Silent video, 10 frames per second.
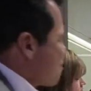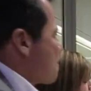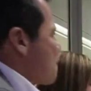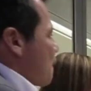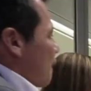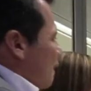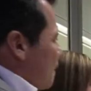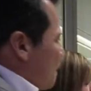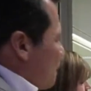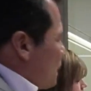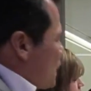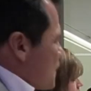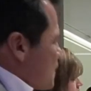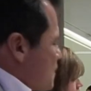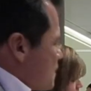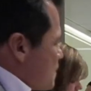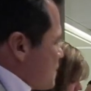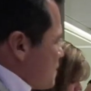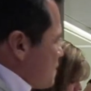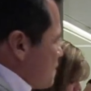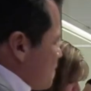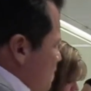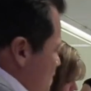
and think that it's kind of natural talent.